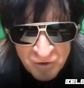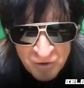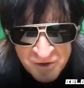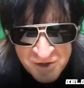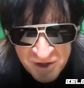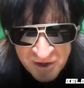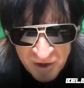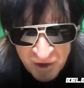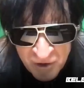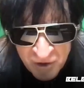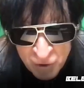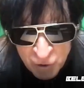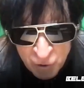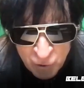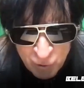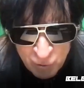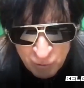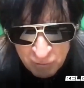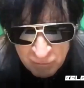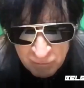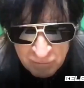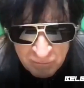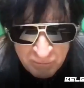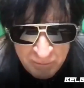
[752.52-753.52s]
in a
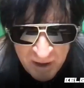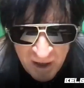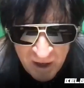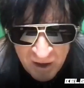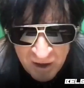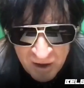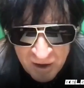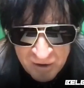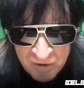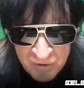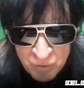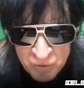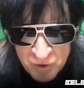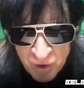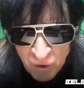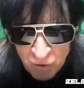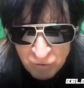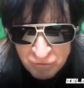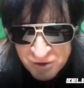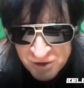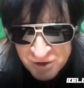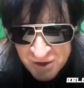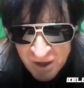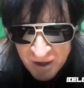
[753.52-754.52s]
doom band.
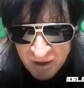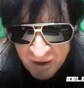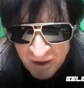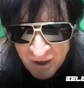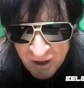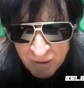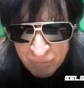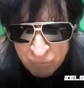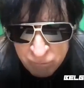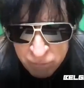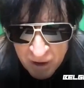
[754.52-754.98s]
Don't say that,